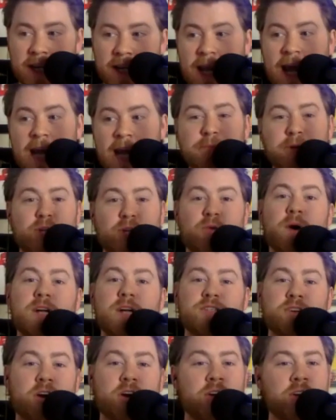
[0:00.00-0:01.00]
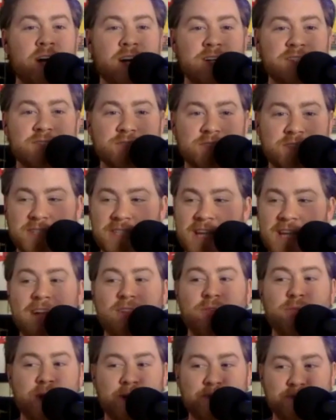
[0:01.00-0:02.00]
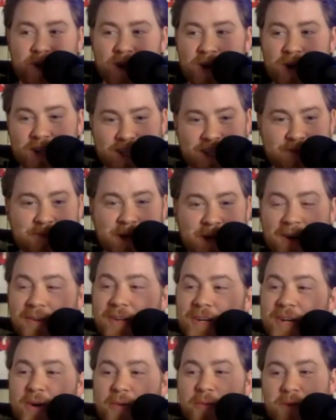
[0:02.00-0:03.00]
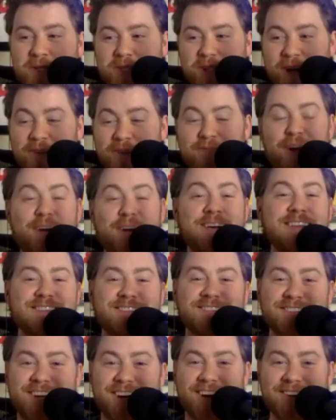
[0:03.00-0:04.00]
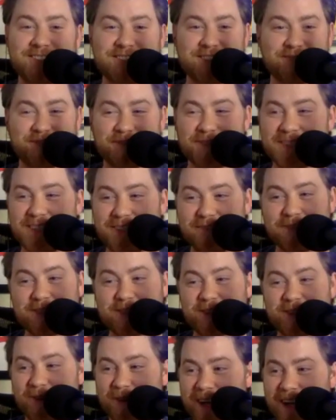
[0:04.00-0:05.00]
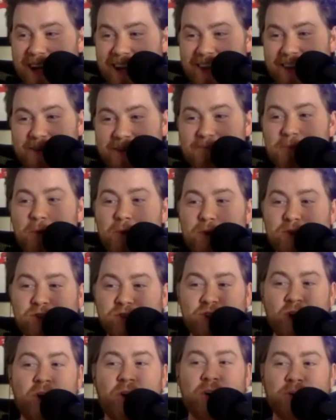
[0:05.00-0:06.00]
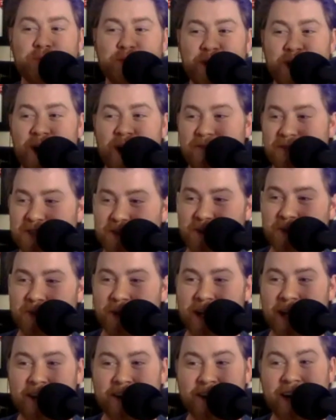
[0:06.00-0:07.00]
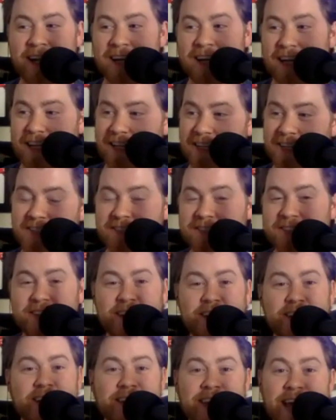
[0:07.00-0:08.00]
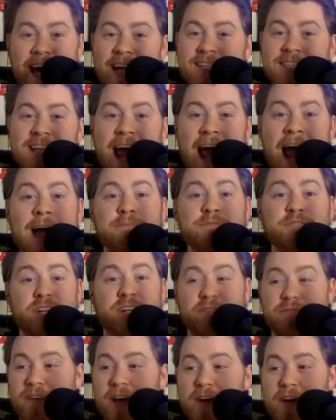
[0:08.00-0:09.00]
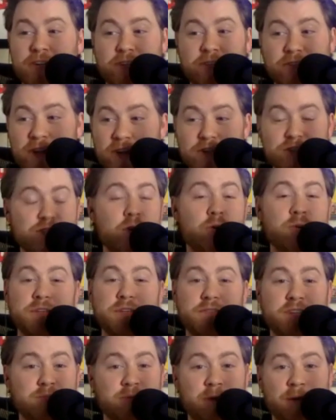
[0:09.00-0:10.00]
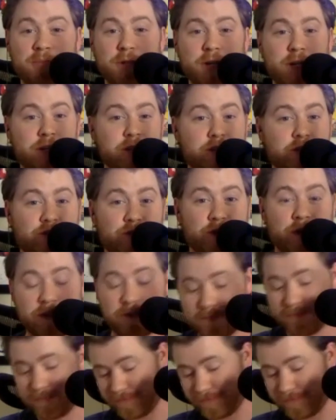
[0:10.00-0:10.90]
And anybody who watched Hard Knocks knows exactly what I'm talking about. We saw very little coaching from the defensive coordinator there, more jarring with the offensive coordinator, and that is an abject failure. There is no defense being played in Detroit.